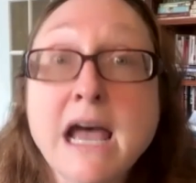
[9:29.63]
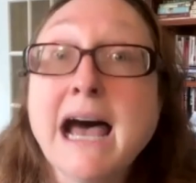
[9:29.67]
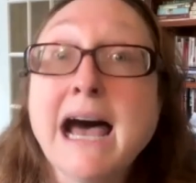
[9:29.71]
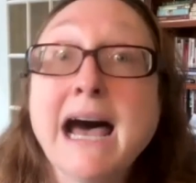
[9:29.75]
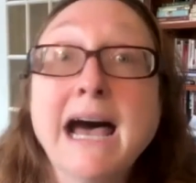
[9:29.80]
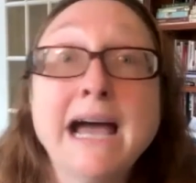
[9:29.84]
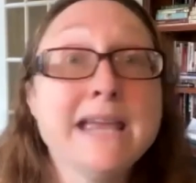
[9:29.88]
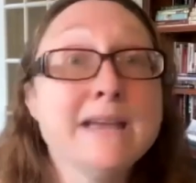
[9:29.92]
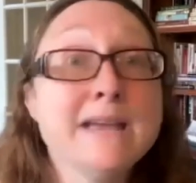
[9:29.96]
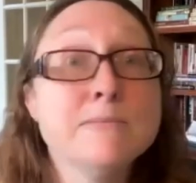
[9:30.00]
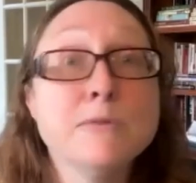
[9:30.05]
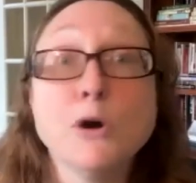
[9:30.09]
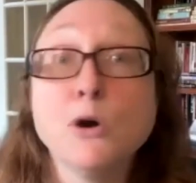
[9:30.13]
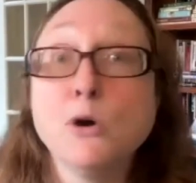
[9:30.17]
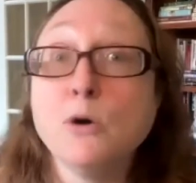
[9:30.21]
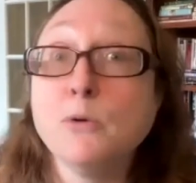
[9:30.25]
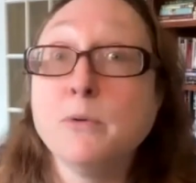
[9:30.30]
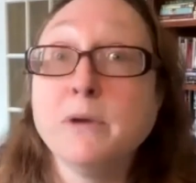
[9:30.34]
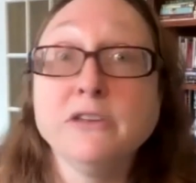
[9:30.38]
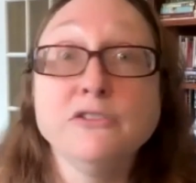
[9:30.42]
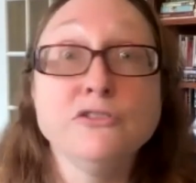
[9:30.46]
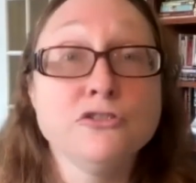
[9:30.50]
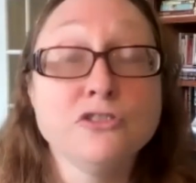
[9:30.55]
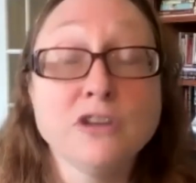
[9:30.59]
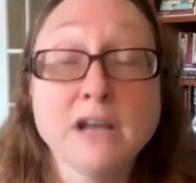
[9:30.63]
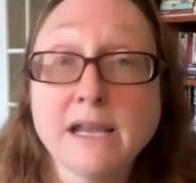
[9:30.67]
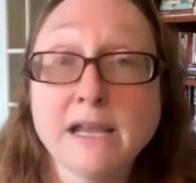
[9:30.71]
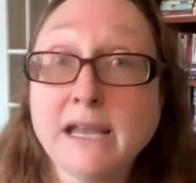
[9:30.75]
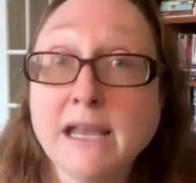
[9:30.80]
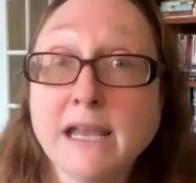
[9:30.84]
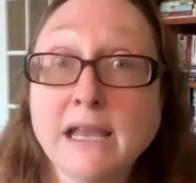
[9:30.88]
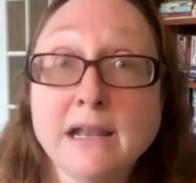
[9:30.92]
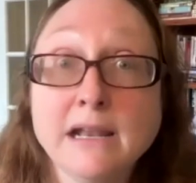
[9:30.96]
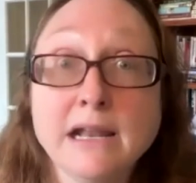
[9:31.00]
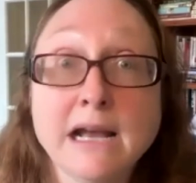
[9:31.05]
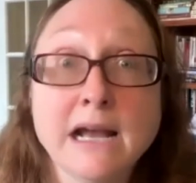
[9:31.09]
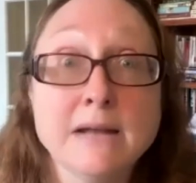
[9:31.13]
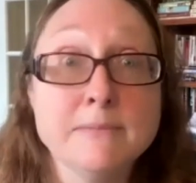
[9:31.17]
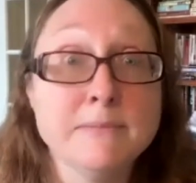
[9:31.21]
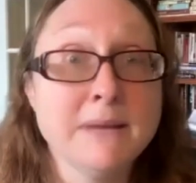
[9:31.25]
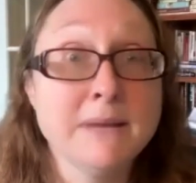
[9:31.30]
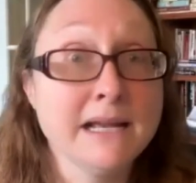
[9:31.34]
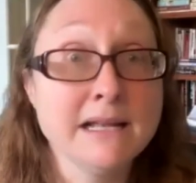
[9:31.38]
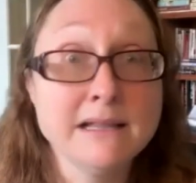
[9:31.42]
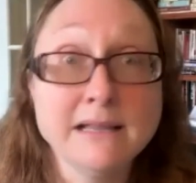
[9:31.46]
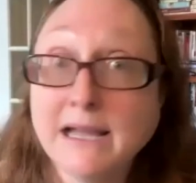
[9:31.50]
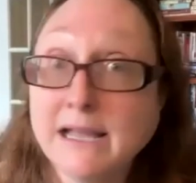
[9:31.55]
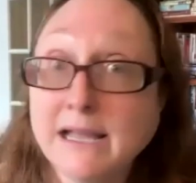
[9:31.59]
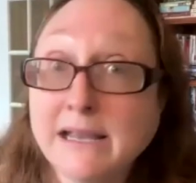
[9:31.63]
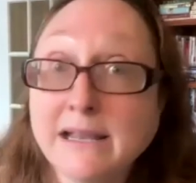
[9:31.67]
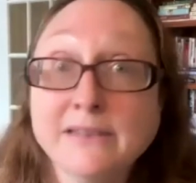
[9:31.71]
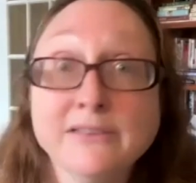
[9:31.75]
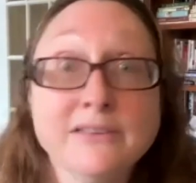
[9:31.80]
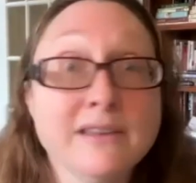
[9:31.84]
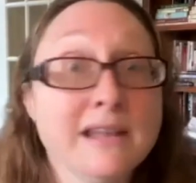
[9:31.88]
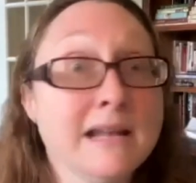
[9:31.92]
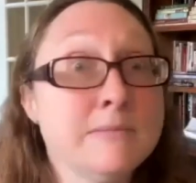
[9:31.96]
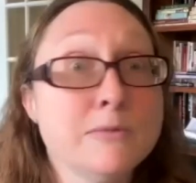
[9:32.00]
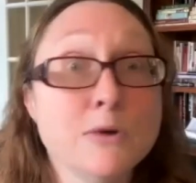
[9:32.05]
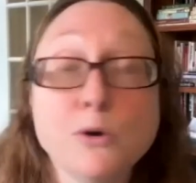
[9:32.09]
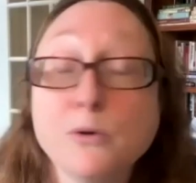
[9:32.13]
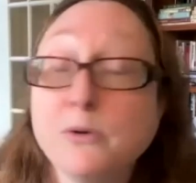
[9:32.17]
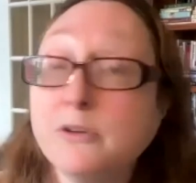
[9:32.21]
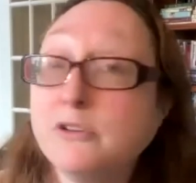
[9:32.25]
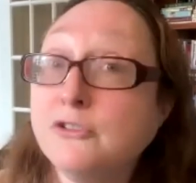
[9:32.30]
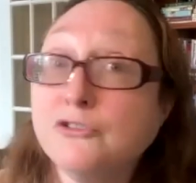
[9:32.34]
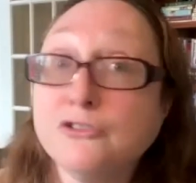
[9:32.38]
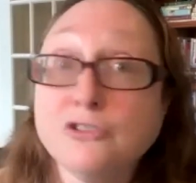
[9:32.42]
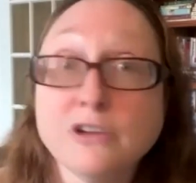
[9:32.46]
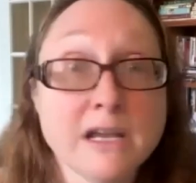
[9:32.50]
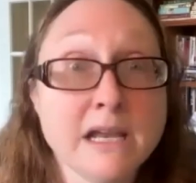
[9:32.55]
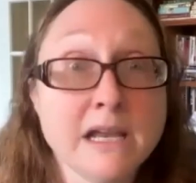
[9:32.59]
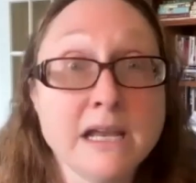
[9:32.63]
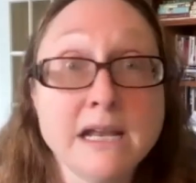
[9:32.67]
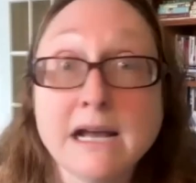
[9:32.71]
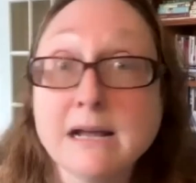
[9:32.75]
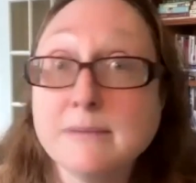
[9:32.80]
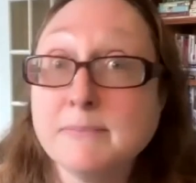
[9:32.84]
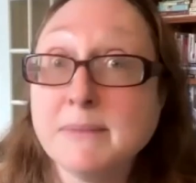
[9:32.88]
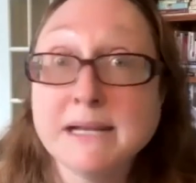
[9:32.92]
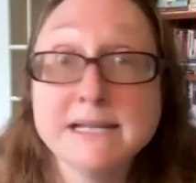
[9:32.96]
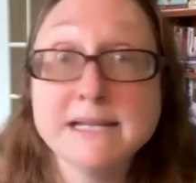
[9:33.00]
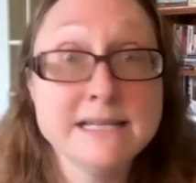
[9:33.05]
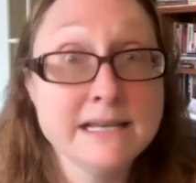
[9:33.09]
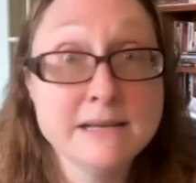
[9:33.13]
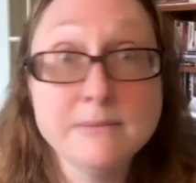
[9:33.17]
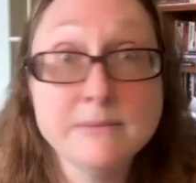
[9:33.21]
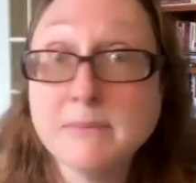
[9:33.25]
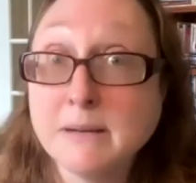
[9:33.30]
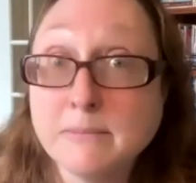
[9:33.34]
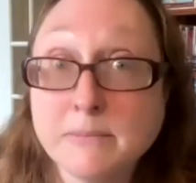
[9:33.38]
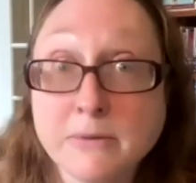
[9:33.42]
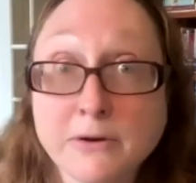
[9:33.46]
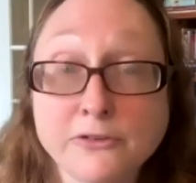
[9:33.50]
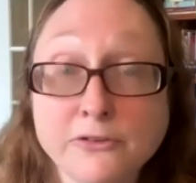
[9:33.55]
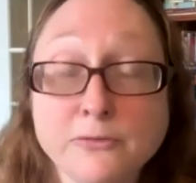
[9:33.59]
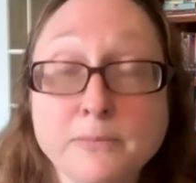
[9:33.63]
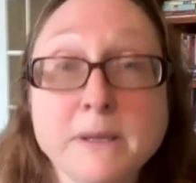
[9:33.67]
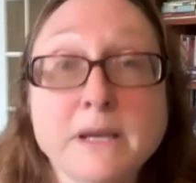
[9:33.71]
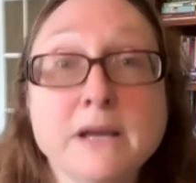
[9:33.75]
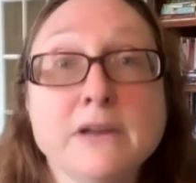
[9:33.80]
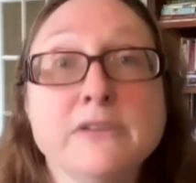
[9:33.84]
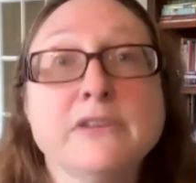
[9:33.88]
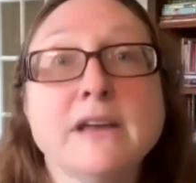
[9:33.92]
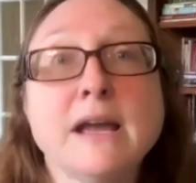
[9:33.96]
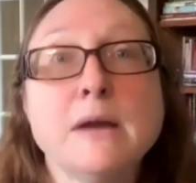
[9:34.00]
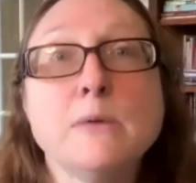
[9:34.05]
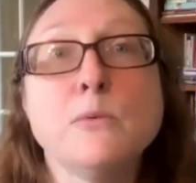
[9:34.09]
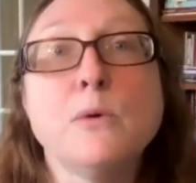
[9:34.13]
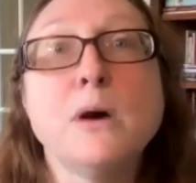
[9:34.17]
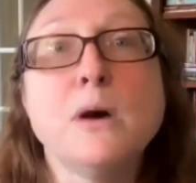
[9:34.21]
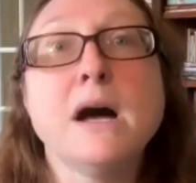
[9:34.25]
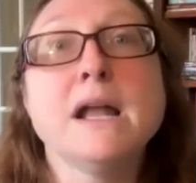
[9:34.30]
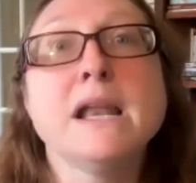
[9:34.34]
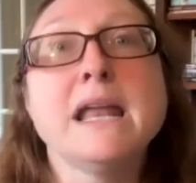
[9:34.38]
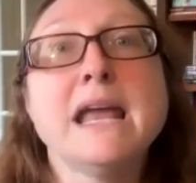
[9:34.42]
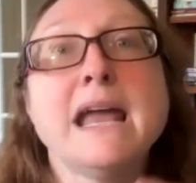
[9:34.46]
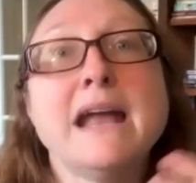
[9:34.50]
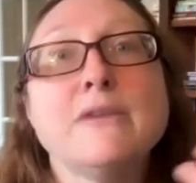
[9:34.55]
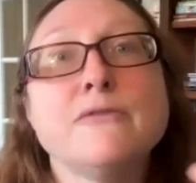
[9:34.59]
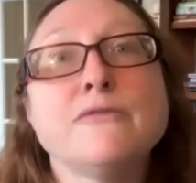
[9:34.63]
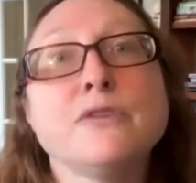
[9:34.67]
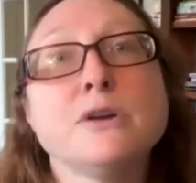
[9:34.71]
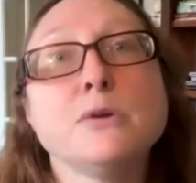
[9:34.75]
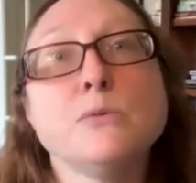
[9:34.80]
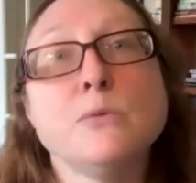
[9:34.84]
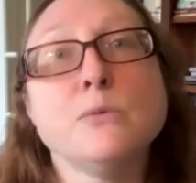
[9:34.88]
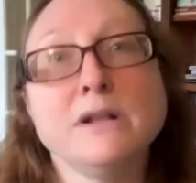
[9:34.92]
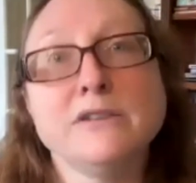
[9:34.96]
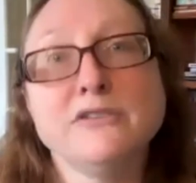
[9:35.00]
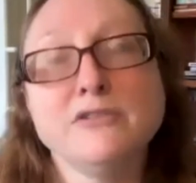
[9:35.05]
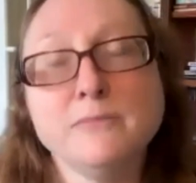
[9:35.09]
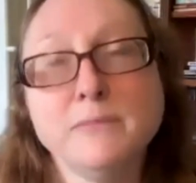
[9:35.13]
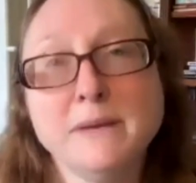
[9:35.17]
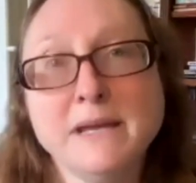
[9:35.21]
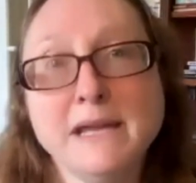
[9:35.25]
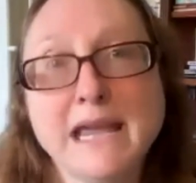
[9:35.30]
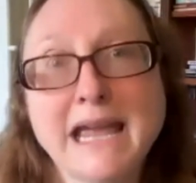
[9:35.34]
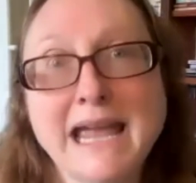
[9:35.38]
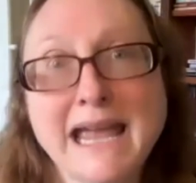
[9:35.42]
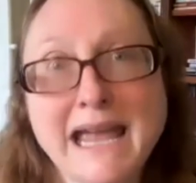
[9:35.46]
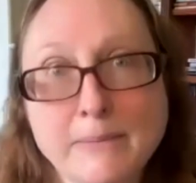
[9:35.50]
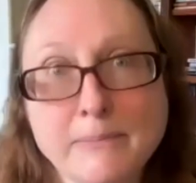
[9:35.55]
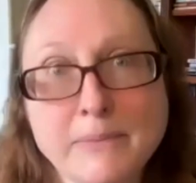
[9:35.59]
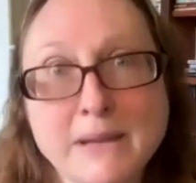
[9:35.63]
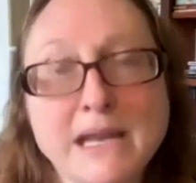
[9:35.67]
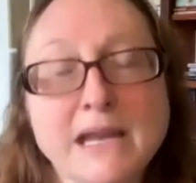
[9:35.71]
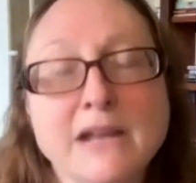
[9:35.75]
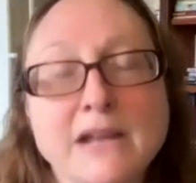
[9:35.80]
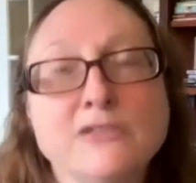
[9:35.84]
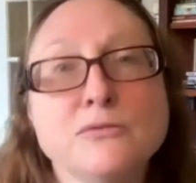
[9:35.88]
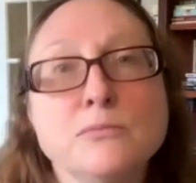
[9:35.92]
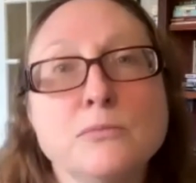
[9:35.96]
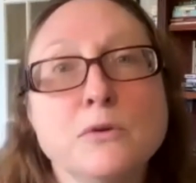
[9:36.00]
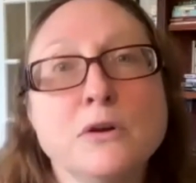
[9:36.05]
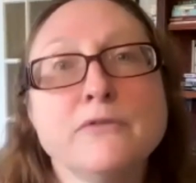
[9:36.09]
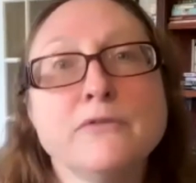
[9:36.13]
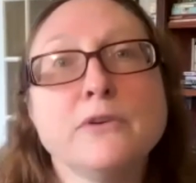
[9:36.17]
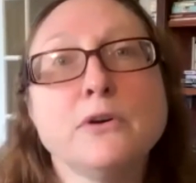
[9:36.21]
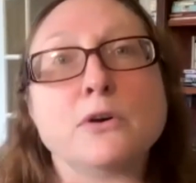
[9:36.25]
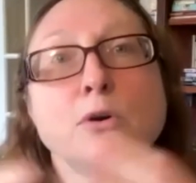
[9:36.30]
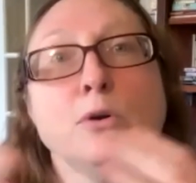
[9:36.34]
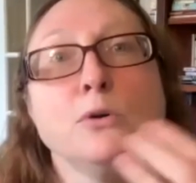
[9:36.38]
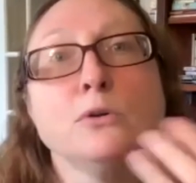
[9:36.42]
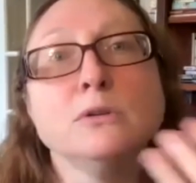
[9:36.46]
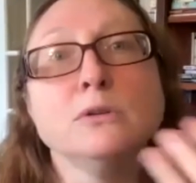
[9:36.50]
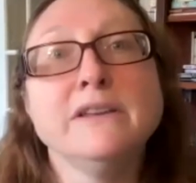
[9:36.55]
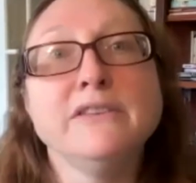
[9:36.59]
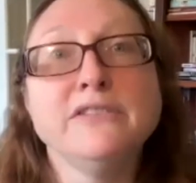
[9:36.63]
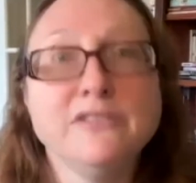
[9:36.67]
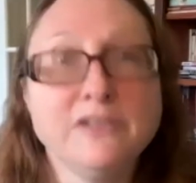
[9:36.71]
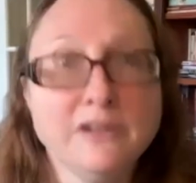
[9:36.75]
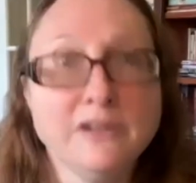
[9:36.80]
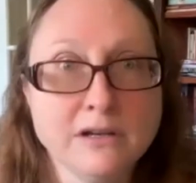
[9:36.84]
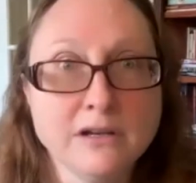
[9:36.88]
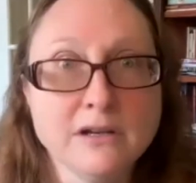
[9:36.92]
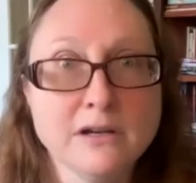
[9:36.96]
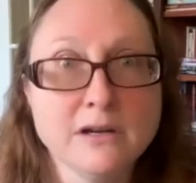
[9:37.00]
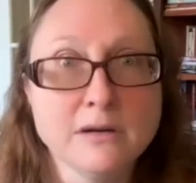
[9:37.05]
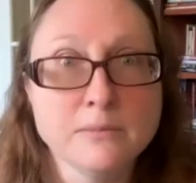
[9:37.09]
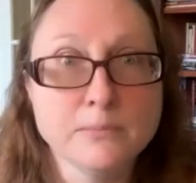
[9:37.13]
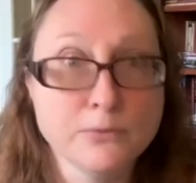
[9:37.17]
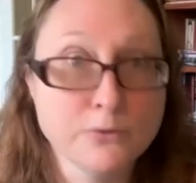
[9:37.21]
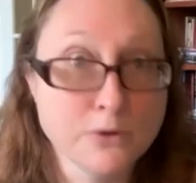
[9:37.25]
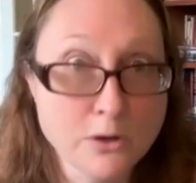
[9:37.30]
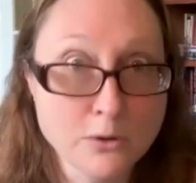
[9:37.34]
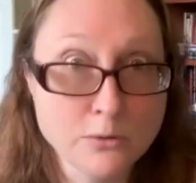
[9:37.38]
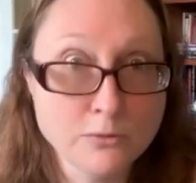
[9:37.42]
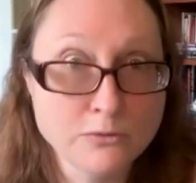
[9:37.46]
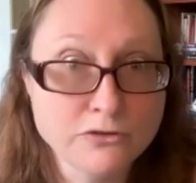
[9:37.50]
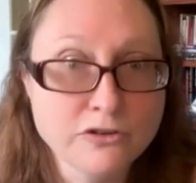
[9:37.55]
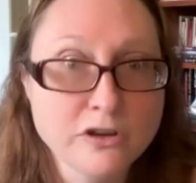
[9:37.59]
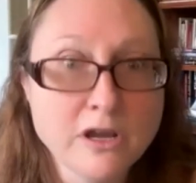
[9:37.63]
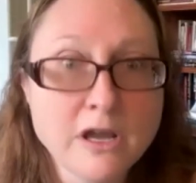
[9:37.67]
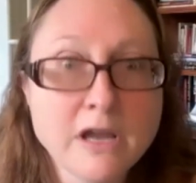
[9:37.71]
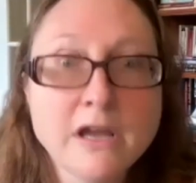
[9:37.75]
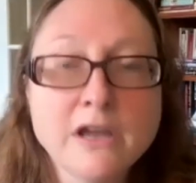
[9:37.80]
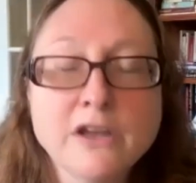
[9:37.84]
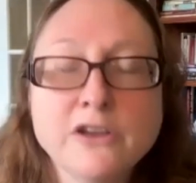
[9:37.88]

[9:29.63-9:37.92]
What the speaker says: I am always checking on my clients and I'm always checking on my team members because I want everyone to be happy. It's more of a holistic approach.